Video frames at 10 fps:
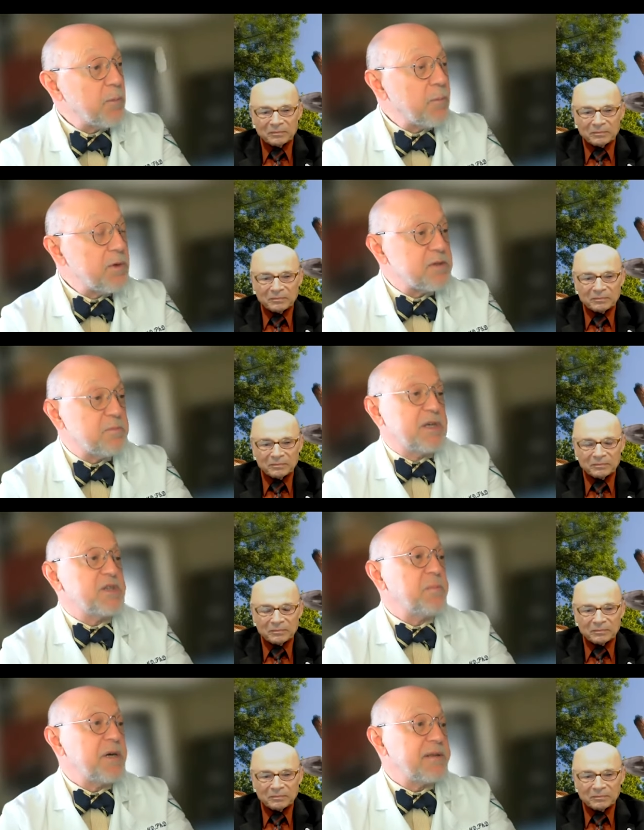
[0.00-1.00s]
Speaker 1: is much
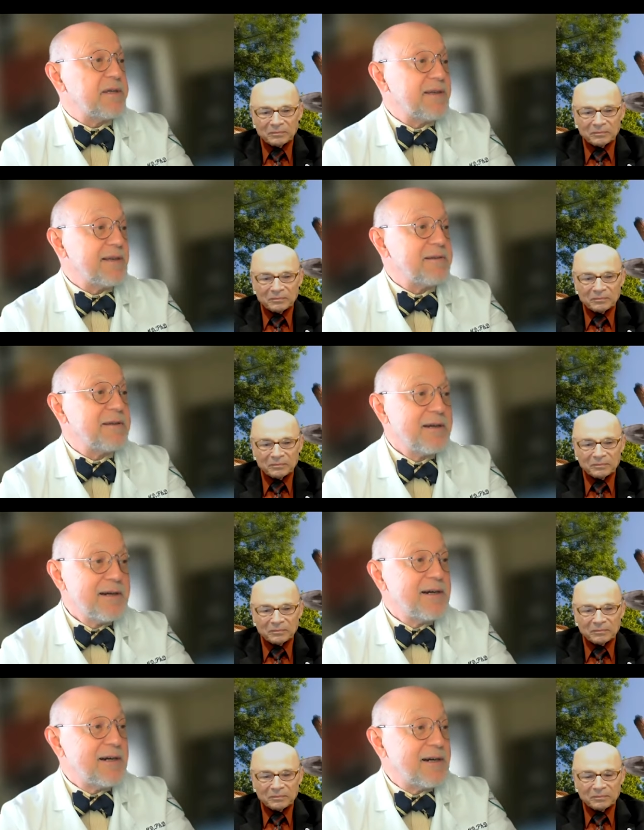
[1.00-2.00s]
better than
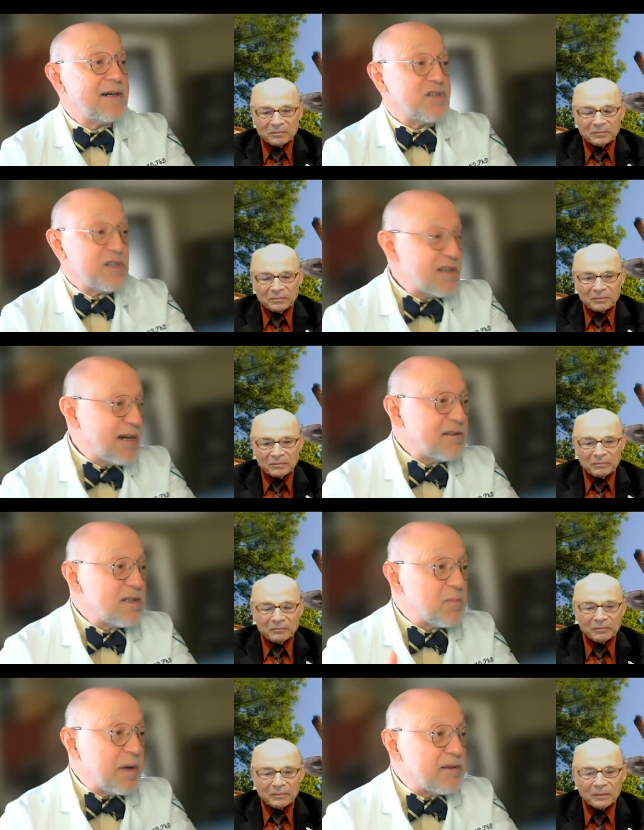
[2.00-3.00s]
just cut this
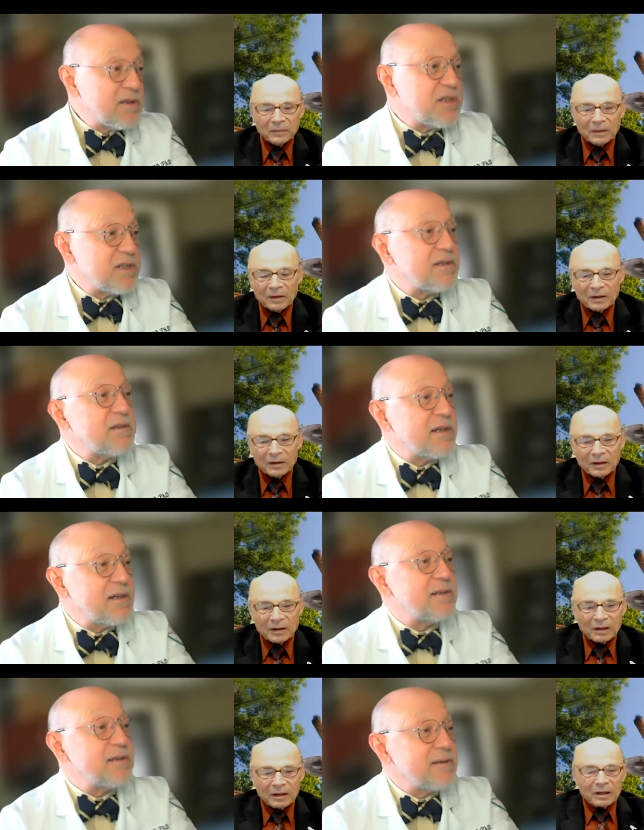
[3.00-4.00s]
bandage and
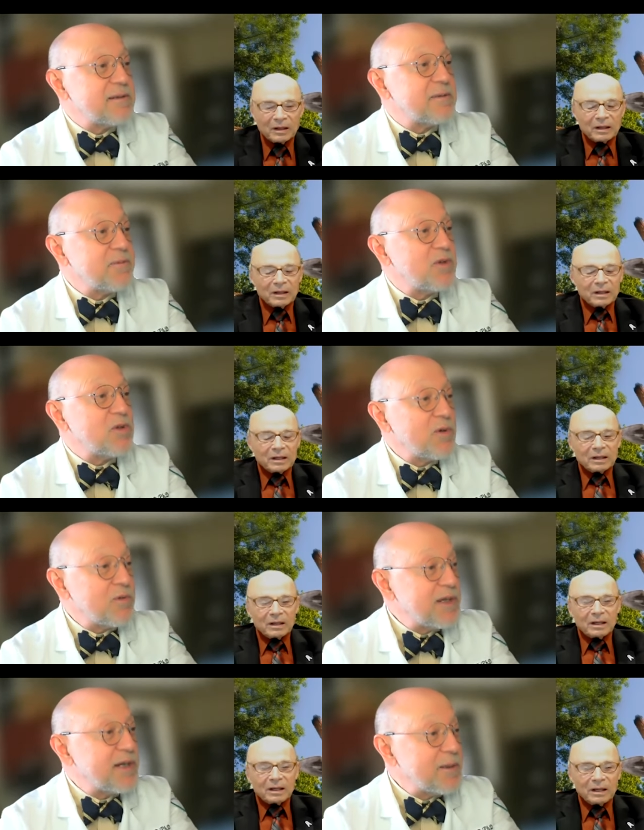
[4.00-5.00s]
you know, and
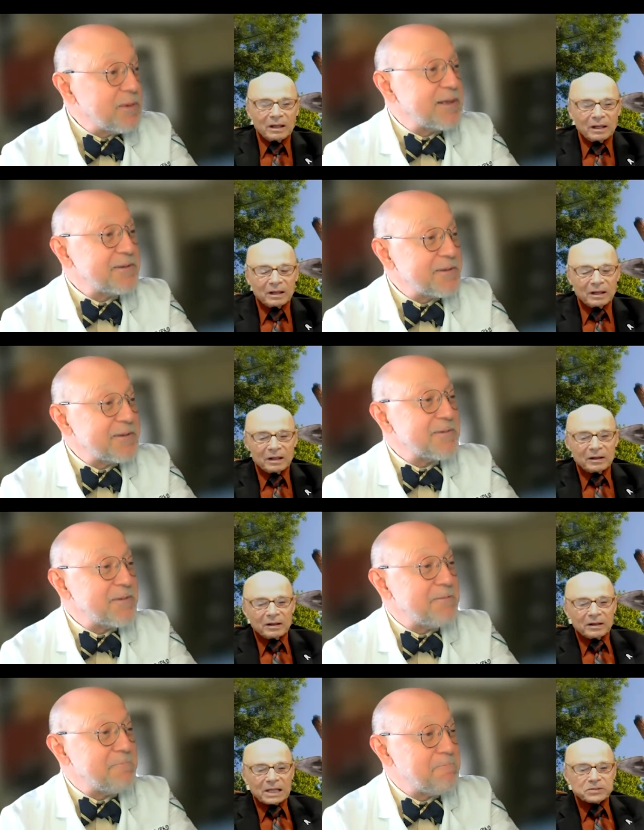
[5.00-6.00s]
forget about
Speaker 2: it. Yeah,
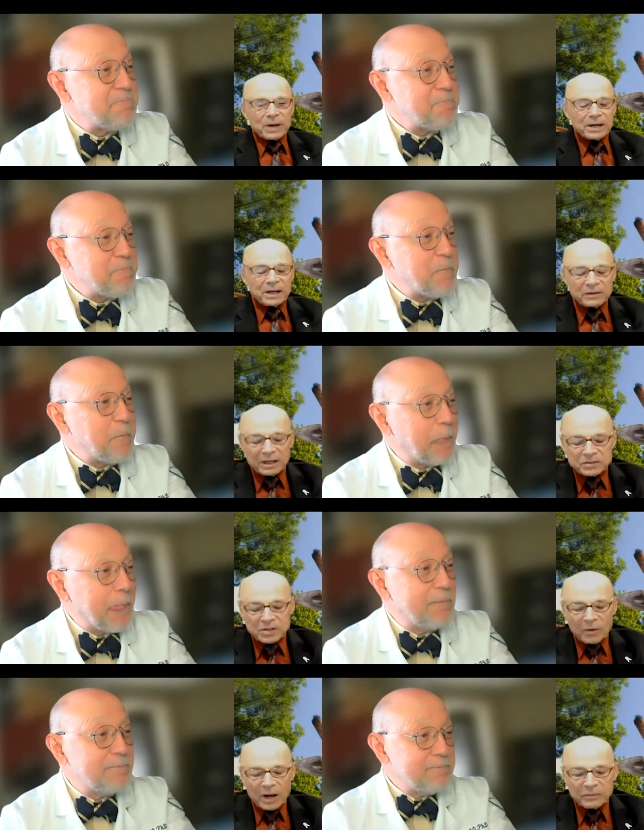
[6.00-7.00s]
that's right. And
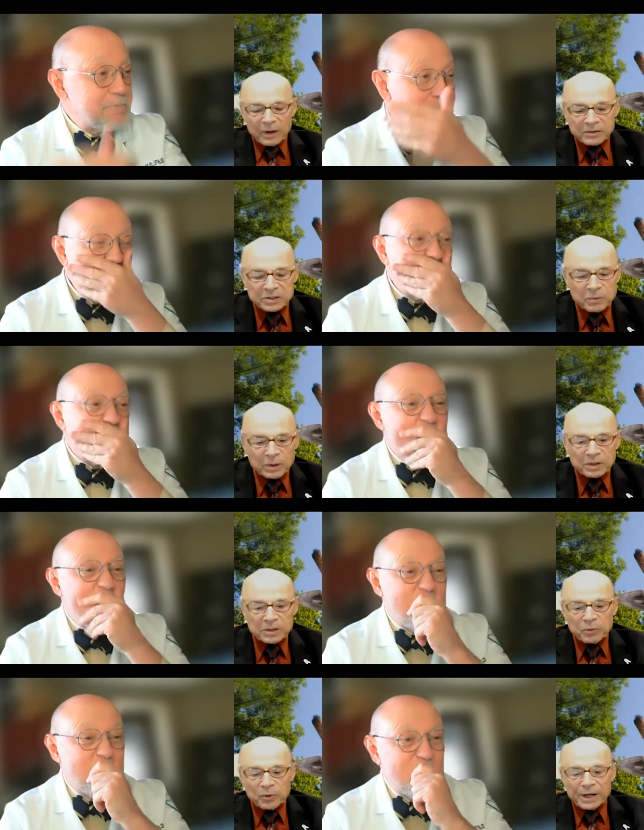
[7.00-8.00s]
so I just wanted to
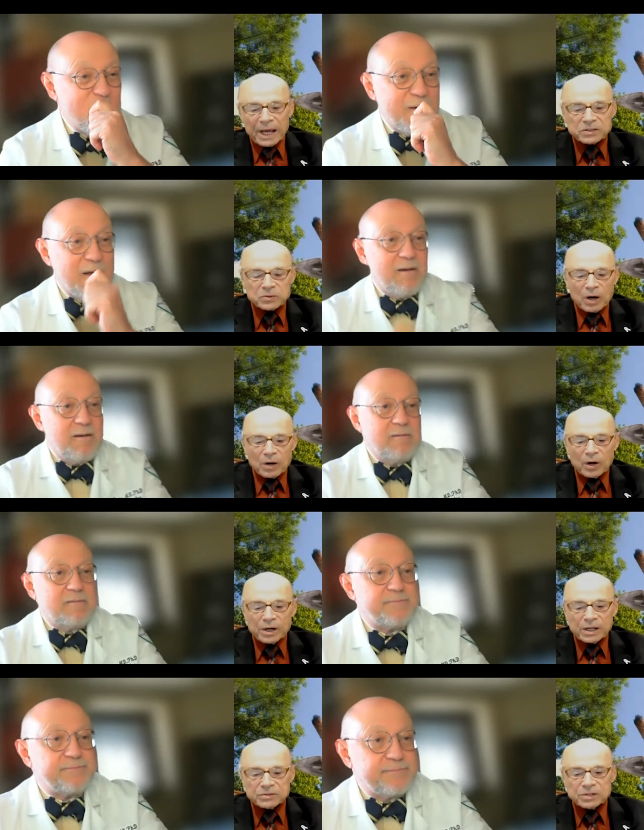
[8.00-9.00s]
point out to our
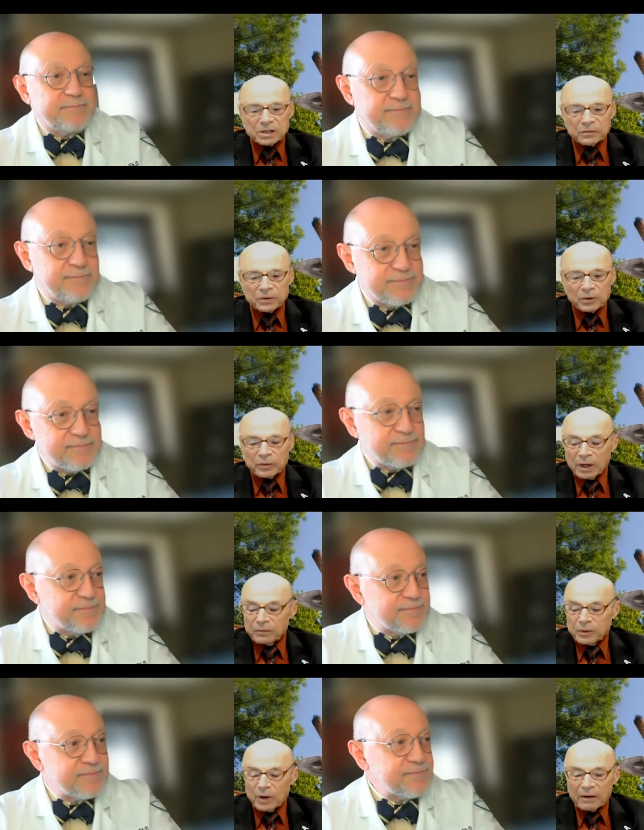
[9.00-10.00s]
audience that if you're
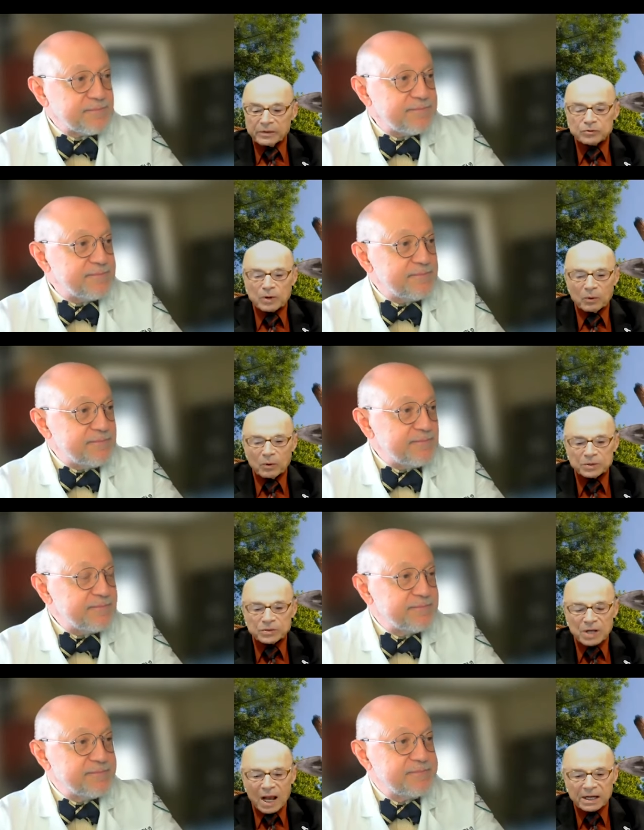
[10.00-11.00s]
having trouble with
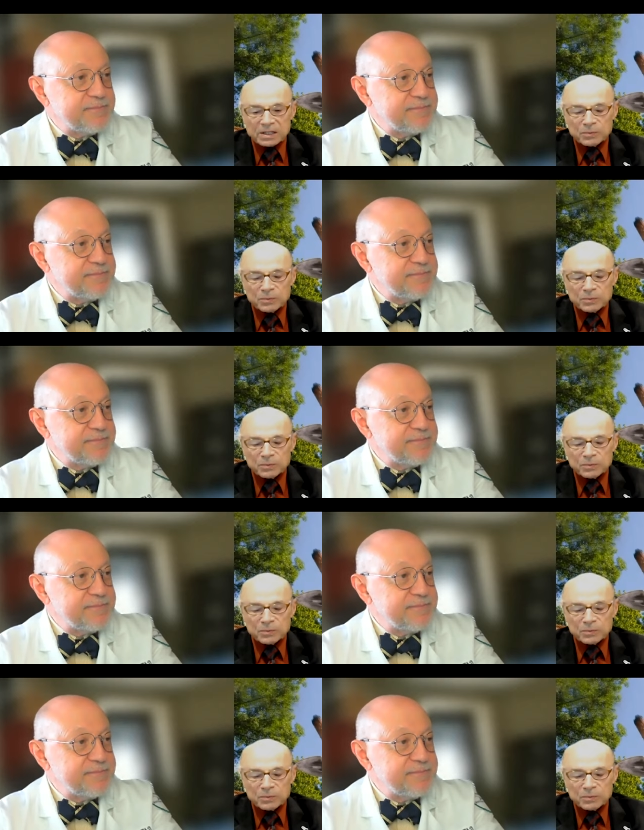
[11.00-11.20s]
stockings